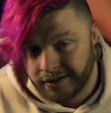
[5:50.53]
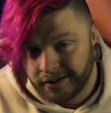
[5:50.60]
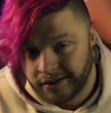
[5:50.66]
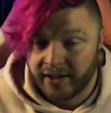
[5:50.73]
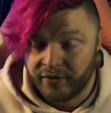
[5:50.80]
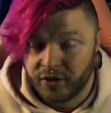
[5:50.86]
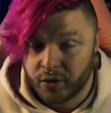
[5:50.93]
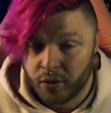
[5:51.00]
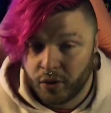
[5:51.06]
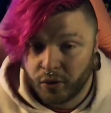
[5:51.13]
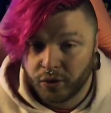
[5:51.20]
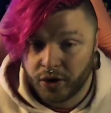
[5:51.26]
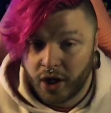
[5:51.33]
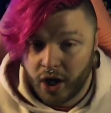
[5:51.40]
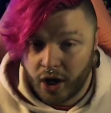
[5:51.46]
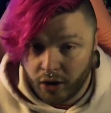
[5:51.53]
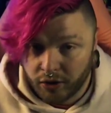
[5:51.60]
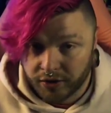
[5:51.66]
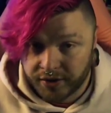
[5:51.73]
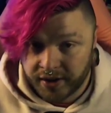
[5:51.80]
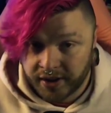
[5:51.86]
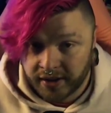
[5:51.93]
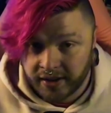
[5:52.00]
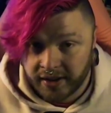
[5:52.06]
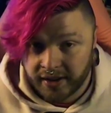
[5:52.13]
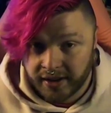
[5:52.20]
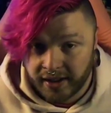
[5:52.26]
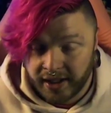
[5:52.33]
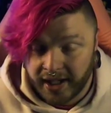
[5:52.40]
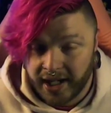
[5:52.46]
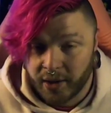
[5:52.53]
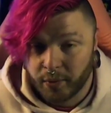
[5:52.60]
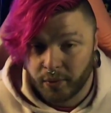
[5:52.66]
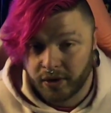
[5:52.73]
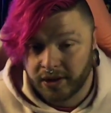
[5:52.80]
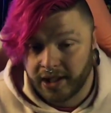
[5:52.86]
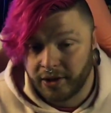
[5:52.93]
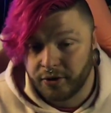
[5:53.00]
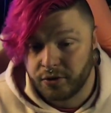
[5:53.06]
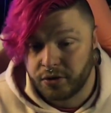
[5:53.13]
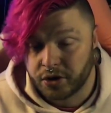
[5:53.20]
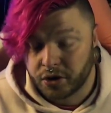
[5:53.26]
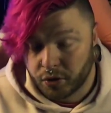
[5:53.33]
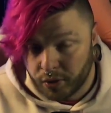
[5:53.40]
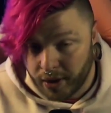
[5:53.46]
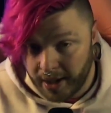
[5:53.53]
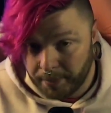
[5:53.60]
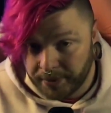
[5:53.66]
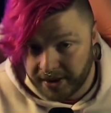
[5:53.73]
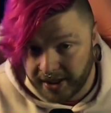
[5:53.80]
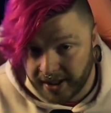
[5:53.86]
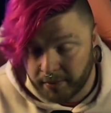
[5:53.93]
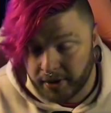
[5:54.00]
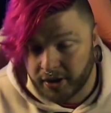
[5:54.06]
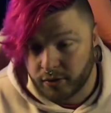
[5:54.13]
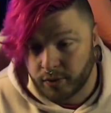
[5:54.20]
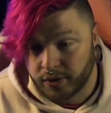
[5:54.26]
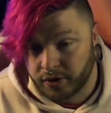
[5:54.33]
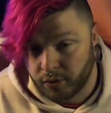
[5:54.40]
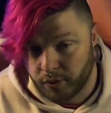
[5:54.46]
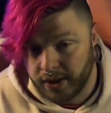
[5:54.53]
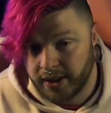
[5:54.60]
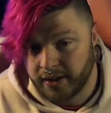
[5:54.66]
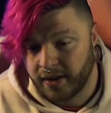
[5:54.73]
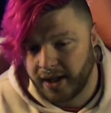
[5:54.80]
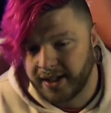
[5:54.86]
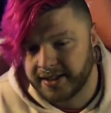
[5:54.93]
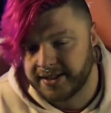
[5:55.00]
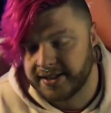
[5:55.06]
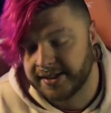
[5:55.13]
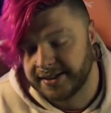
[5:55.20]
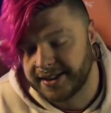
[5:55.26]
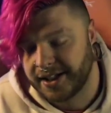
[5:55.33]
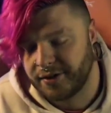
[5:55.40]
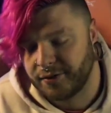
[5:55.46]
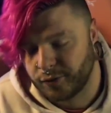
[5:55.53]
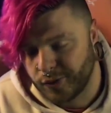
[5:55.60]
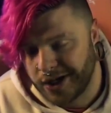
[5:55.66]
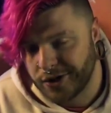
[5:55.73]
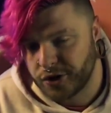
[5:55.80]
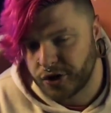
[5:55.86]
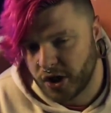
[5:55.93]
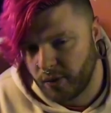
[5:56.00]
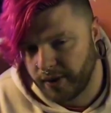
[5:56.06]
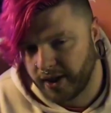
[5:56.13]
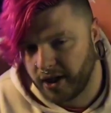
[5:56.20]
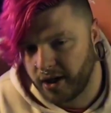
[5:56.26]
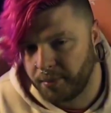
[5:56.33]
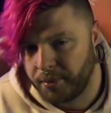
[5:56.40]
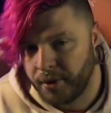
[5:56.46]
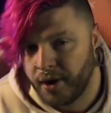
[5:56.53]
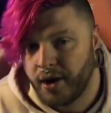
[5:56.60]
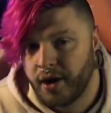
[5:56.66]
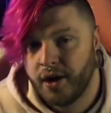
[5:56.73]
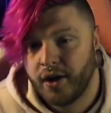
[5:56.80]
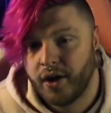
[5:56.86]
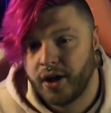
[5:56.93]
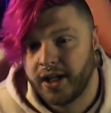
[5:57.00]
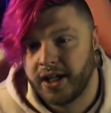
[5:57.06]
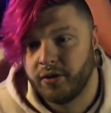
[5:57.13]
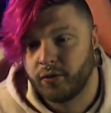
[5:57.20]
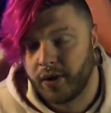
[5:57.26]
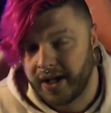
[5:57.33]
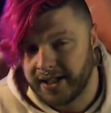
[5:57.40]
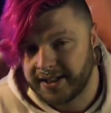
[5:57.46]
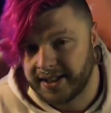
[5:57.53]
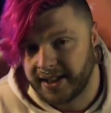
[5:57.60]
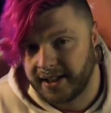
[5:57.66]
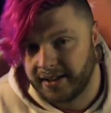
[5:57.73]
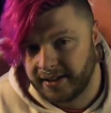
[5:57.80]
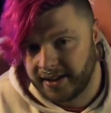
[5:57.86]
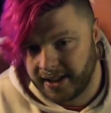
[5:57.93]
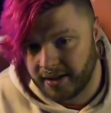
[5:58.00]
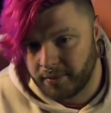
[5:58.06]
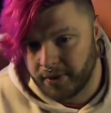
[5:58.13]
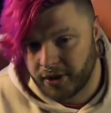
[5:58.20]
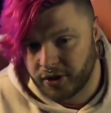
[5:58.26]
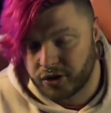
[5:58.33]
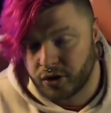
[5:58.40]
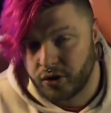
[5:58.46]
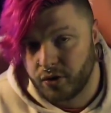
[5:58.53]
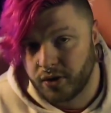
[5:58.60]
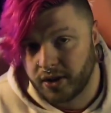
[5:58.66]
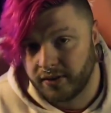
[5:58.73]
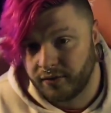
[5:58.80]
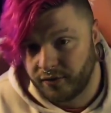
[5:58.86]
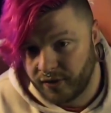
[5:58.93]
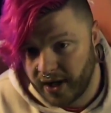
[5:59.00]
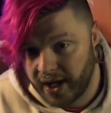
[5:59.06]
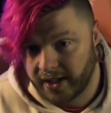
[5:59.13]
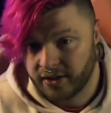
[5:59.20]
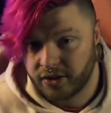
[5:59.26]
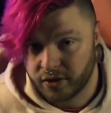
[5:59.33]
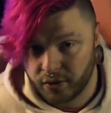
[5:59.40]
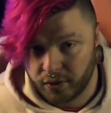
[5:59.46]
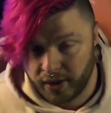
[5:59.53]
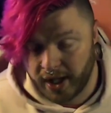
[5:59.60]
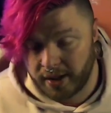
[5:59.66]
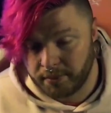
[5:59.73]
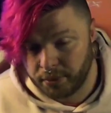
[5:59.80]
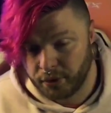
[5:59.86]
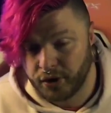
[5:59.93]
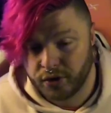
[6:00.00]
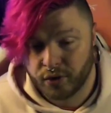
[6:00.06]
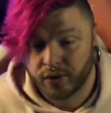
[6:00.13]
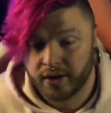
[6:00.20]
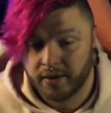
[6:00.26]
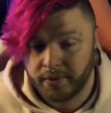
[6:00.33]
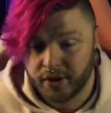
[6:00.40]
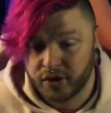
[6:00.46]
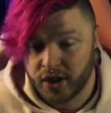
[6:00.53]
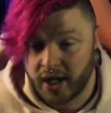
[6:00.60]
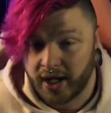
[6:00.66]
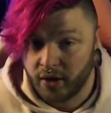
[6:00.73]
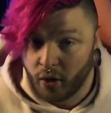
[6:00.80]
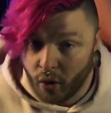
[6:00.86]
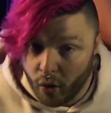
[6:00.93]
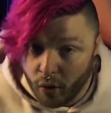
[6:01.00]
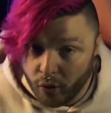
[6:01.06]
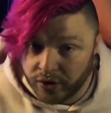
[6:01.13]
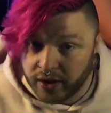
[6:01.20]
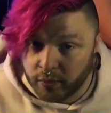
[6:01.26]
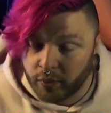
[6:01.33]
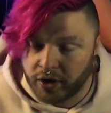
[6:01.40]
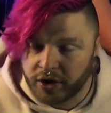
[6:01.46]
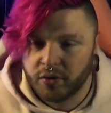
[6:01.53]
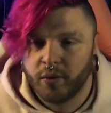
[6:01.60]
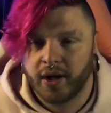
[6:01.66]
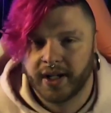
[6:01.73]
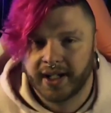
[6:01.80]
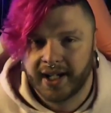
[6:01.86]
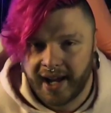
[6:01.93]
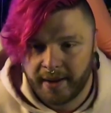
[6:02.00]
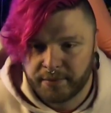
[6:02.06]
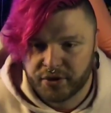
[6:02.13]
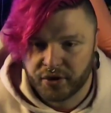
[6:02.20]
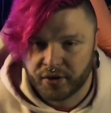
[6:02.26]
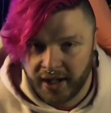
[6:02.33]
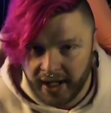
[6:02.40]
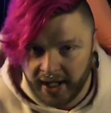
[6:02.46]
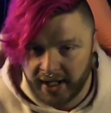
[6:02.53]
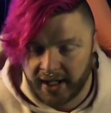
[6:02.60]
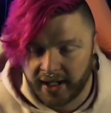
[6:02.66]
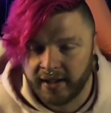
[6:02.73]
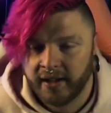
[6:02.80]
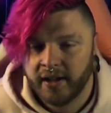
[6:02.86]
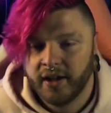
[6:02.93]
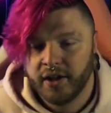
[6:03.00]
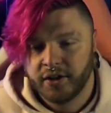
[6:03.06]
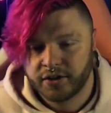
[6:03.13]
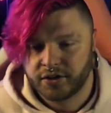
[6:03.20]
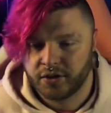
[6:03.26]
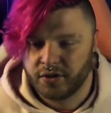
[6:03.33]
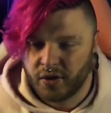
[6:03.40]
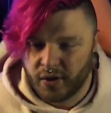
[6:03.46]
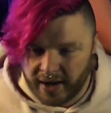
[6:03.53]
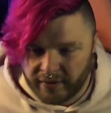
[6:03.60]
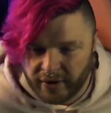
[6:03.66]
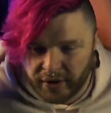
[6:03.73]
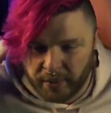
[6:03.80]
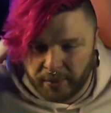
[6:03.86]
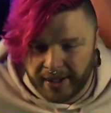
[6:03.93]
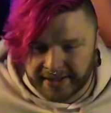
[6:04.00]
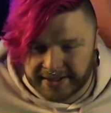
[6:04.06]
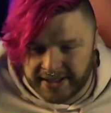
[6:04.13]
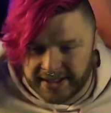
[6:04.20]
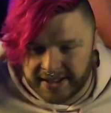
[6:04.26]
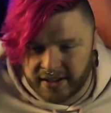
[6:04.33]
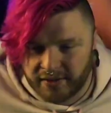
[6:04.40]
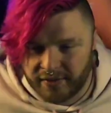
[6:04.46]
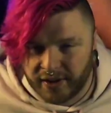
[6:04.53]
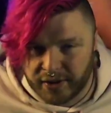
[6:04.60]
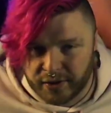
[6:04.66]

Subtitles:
If you hold Alt, it will allow you to crop the image with green lines instead of red showing up, erasing the image so you can fine tune and put your image and only what you want to capture in it so you don't have all the pesky stuff on your